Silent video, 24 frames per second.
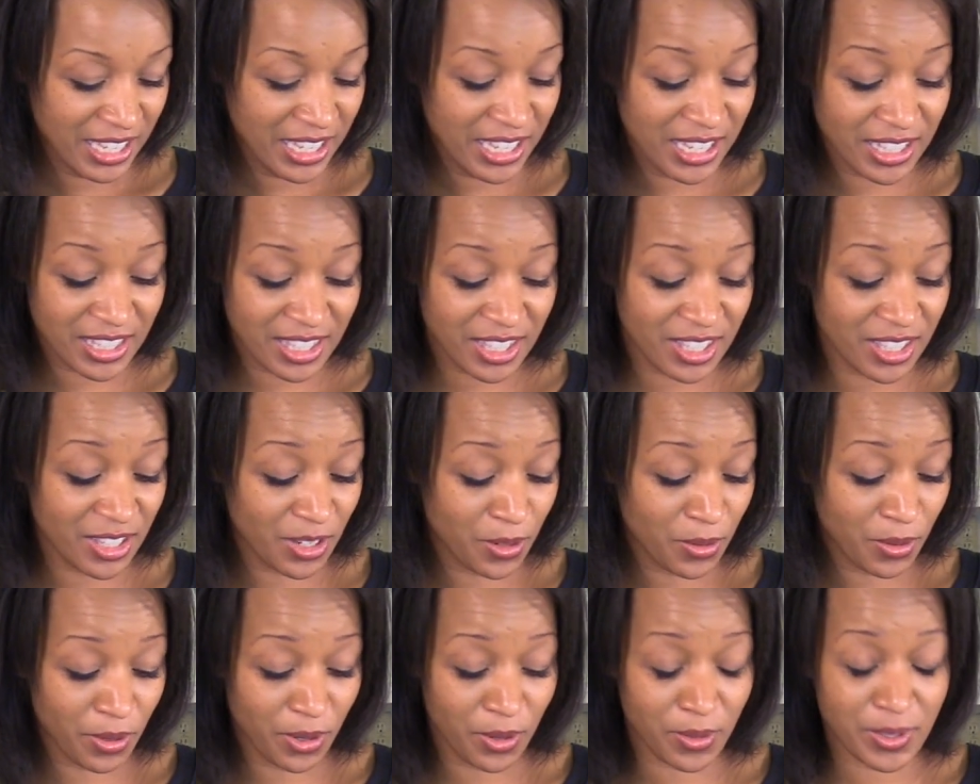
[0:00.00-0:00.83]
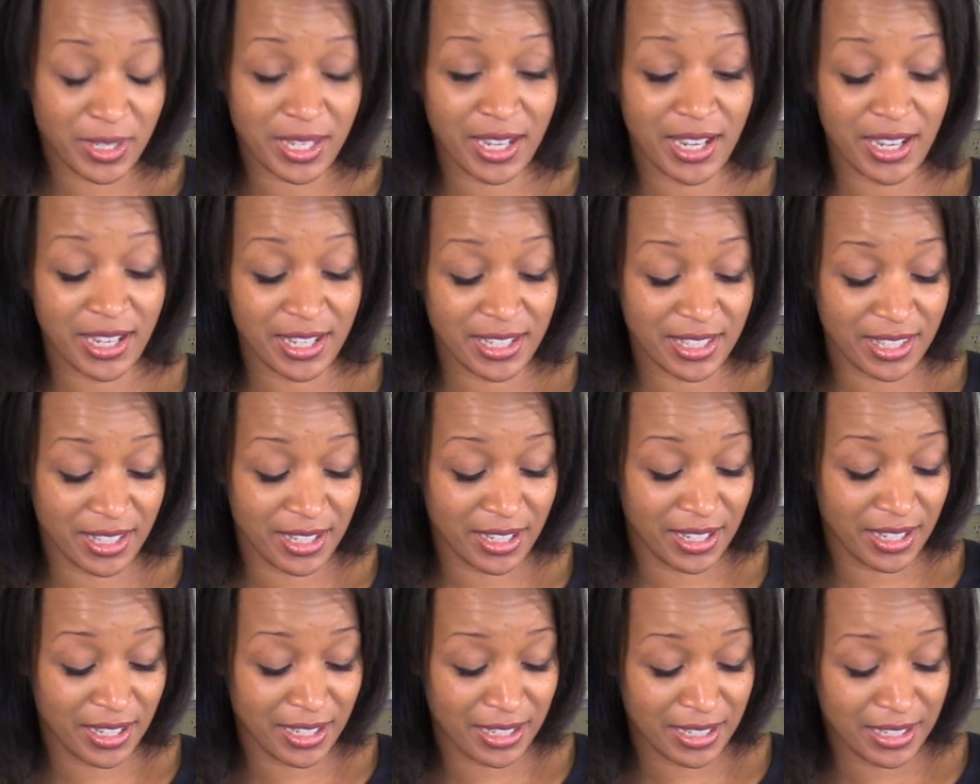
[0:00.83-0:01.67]
It's so gross, guys.
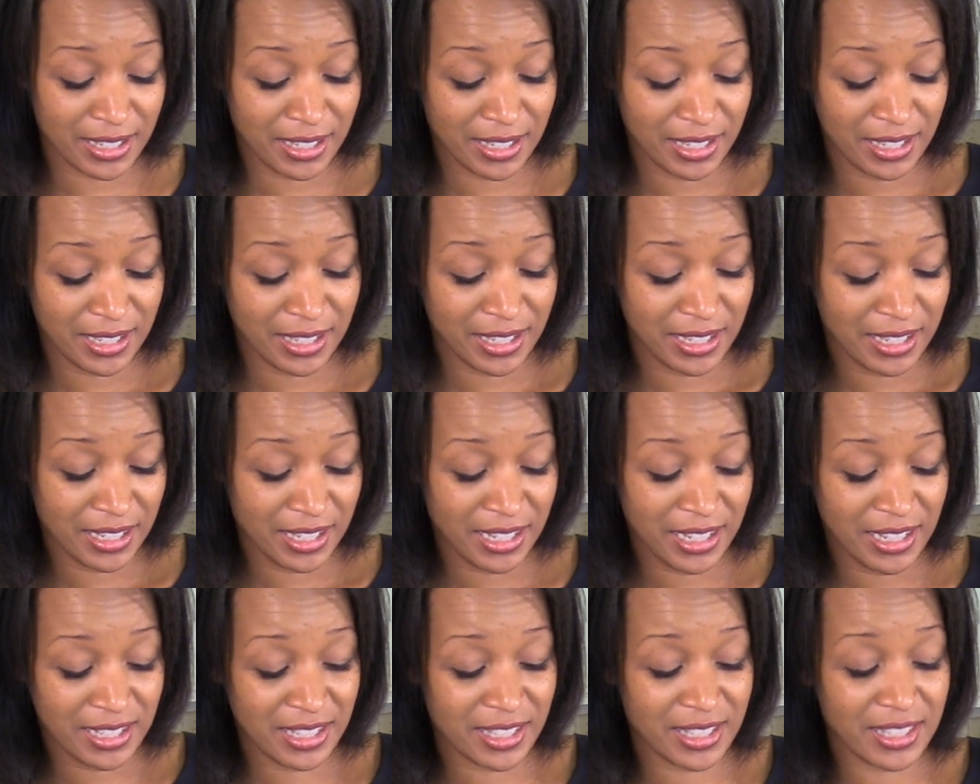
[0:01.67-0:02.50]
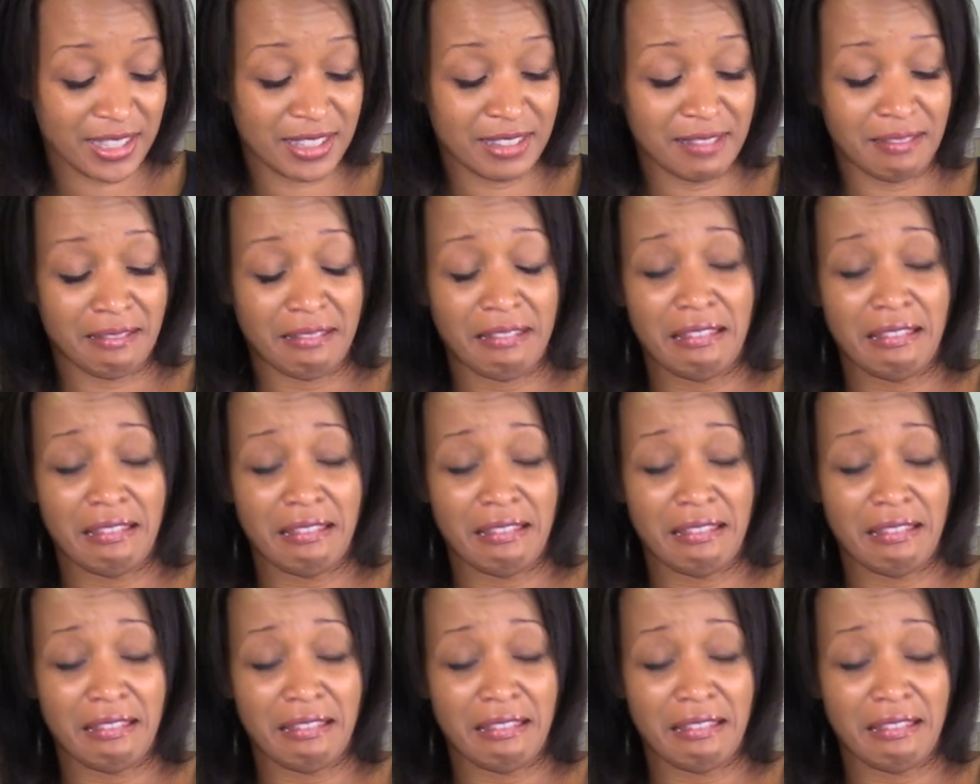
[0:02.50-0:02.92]
Like, it just